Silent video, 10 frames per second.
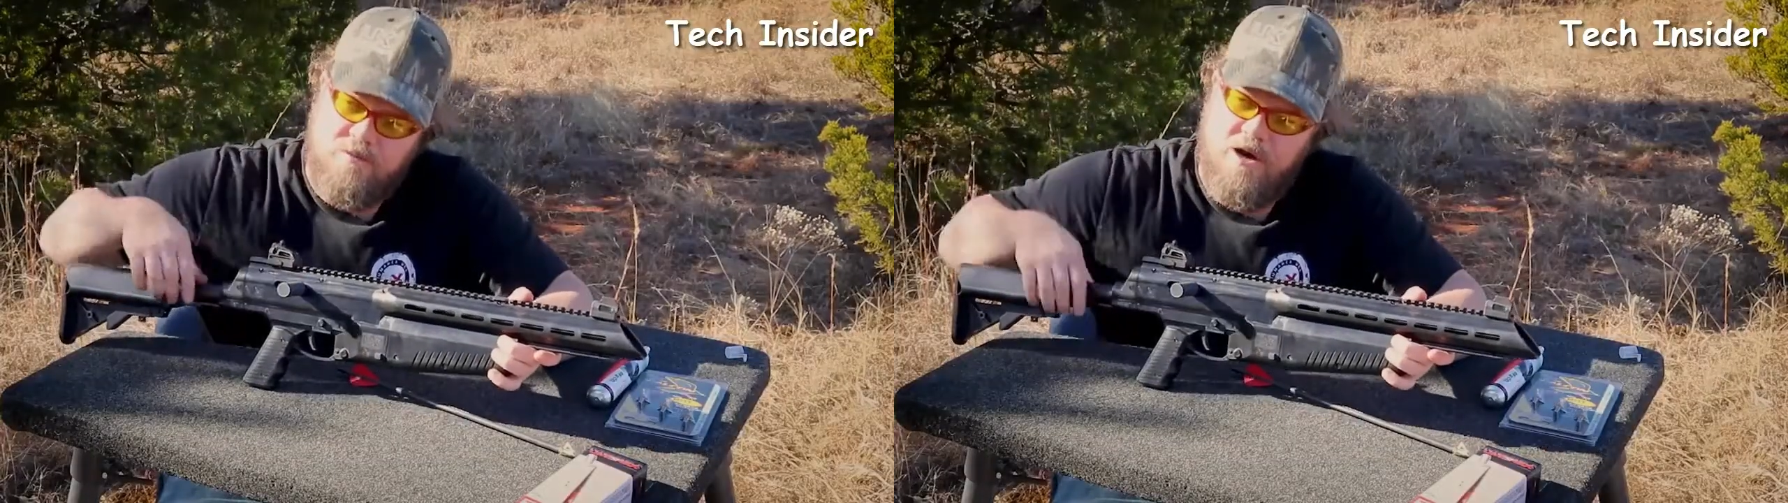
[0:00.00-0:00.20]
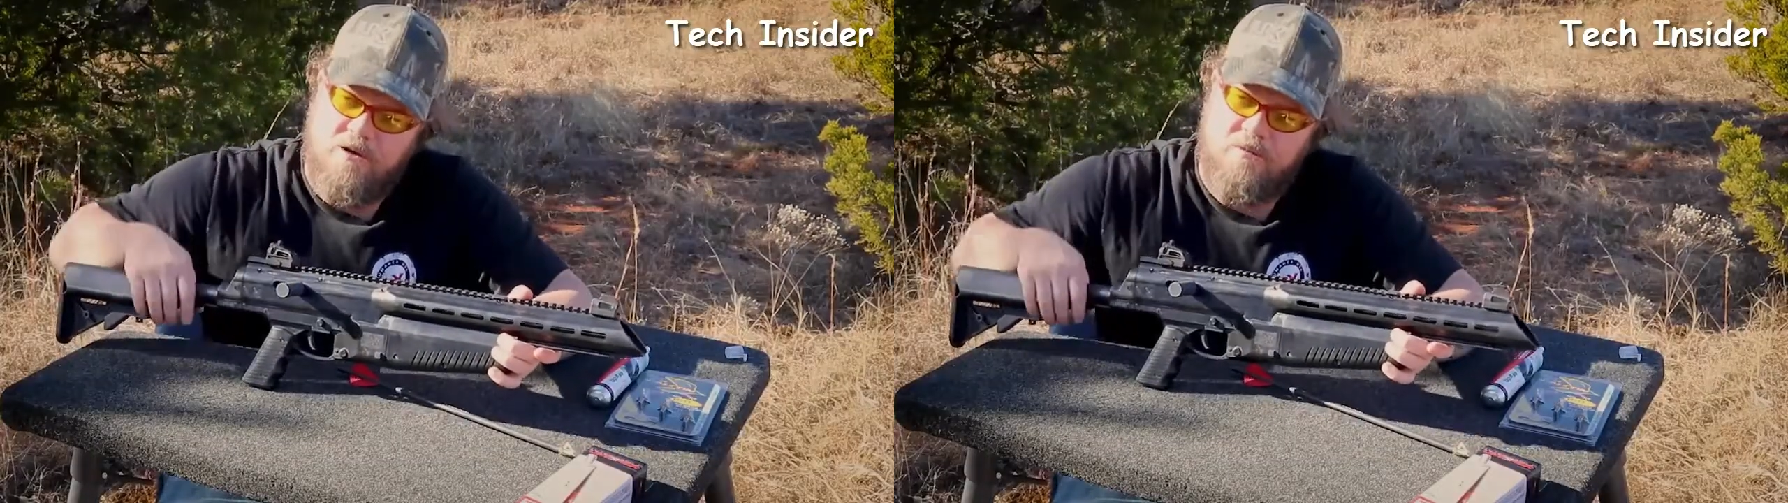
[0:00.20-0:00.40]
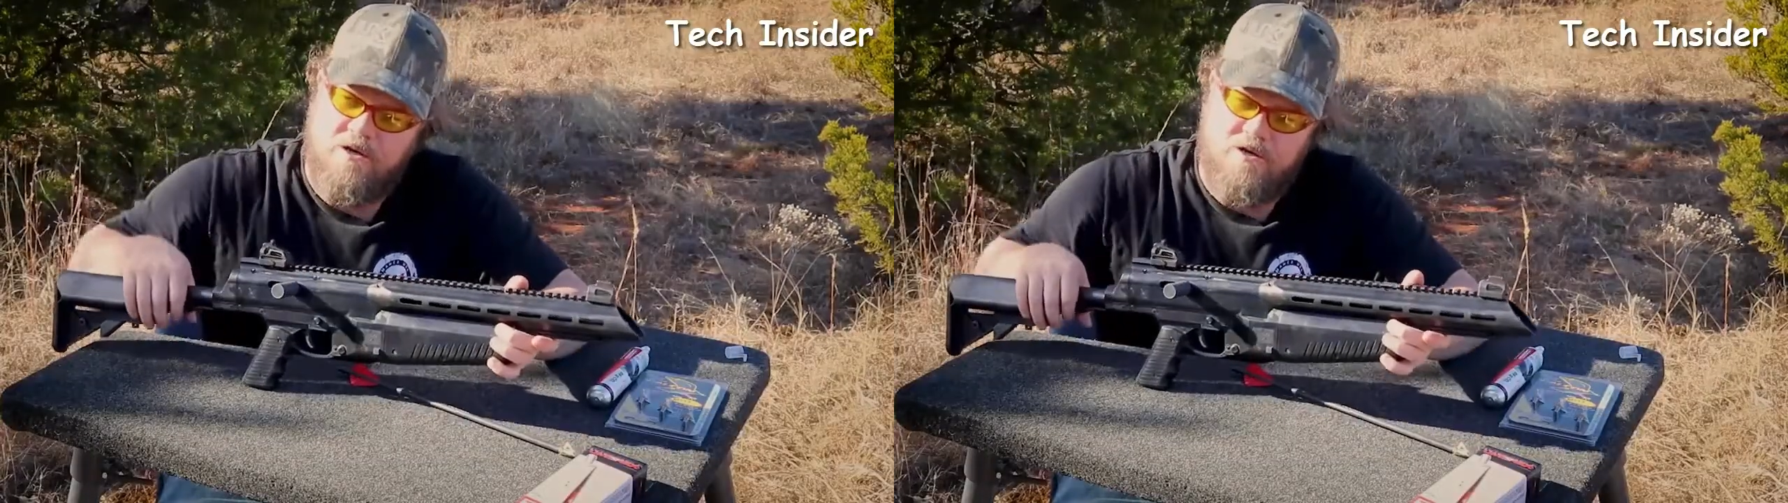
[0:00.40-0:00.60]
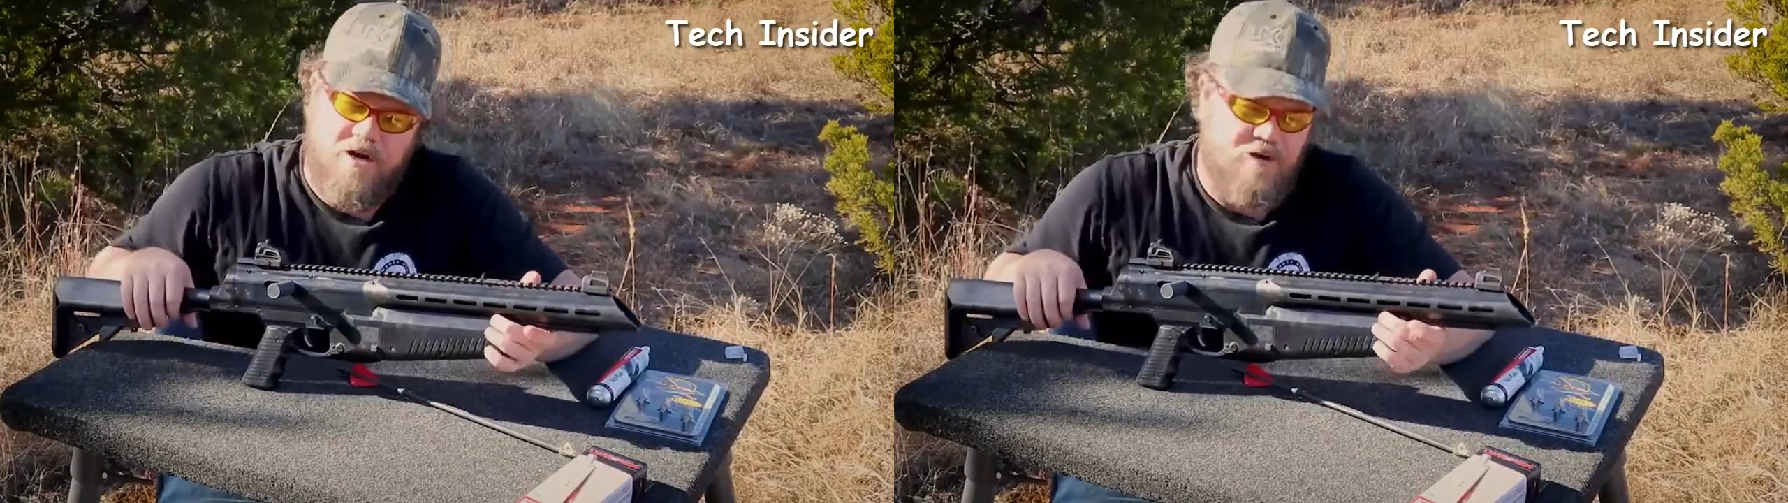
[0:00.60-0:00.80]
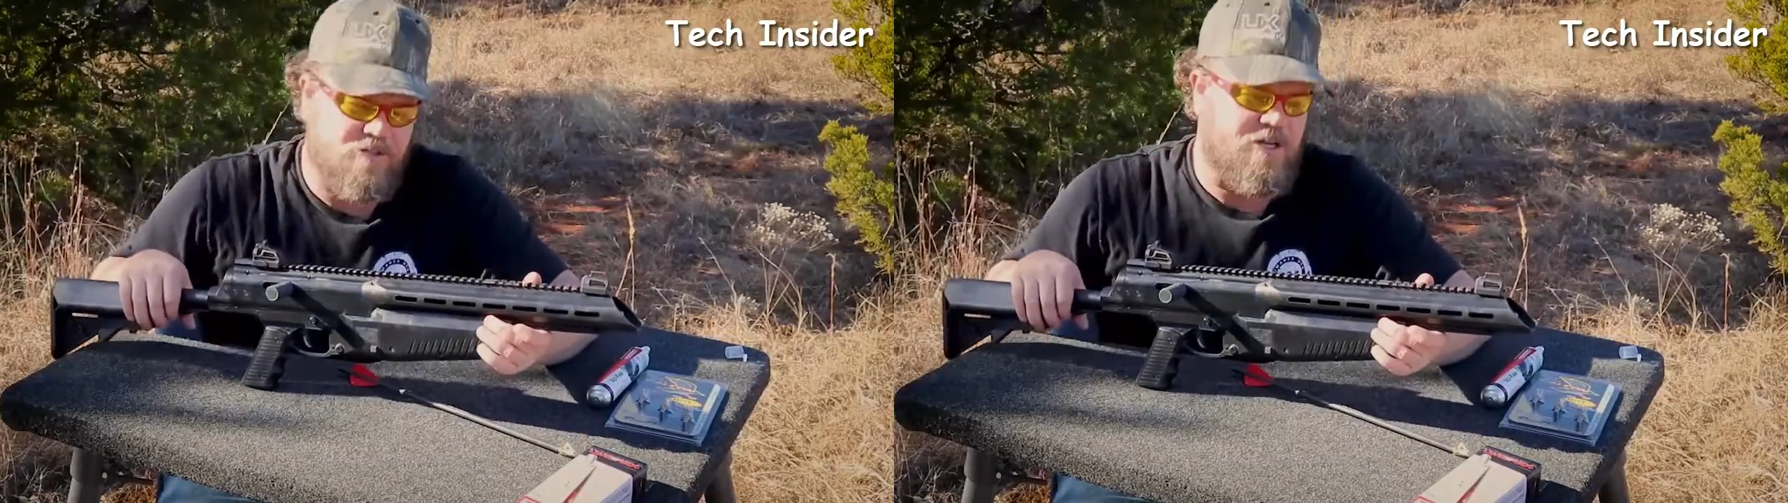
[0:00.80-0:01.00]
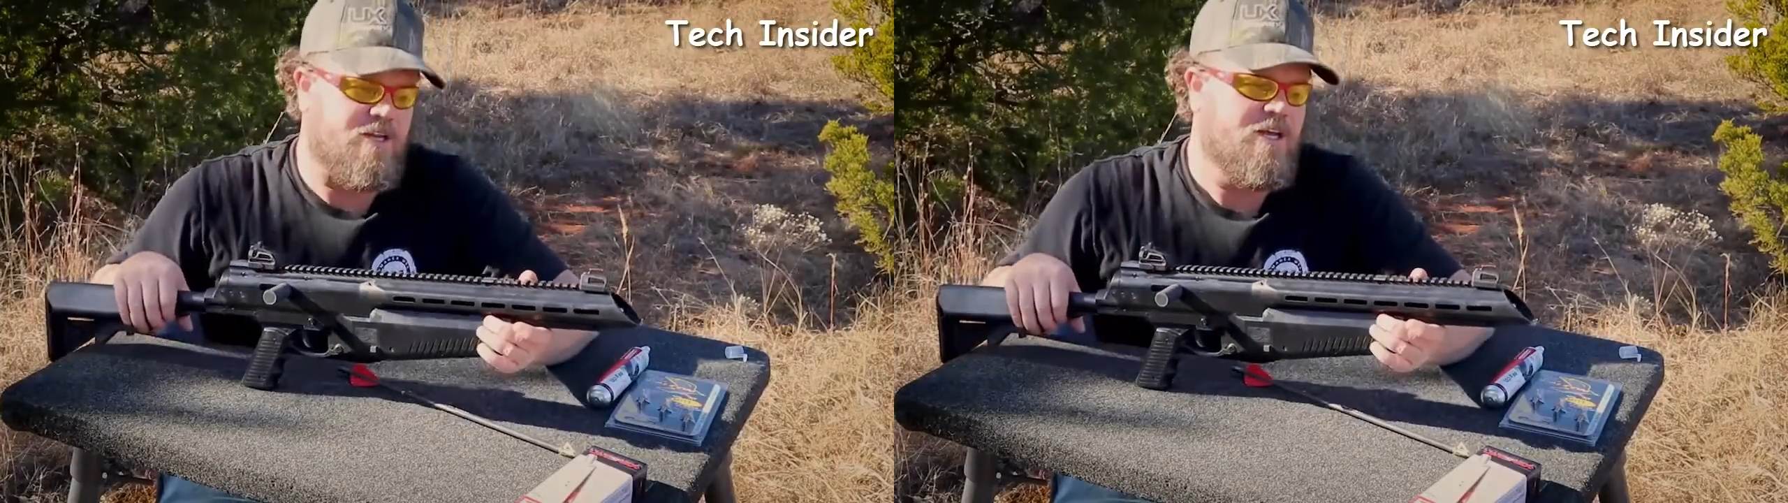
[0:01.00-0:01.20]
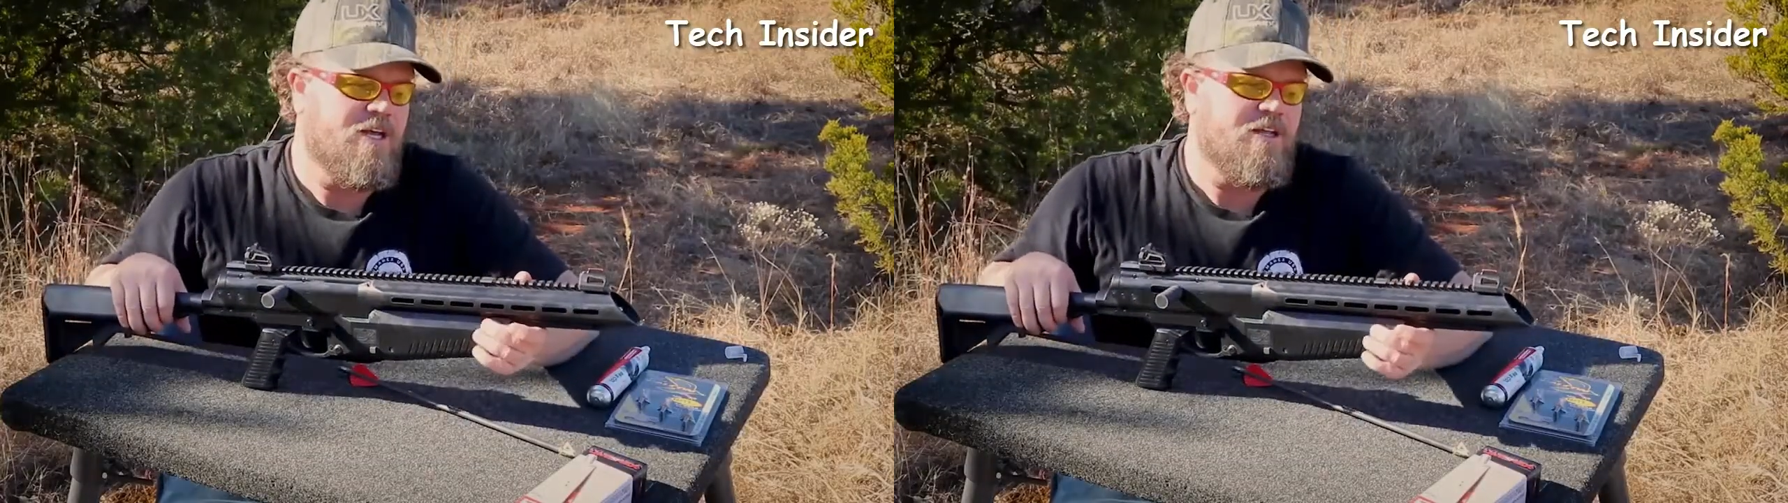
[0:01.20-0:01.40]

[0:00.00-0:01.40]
prior to putting your arrows on.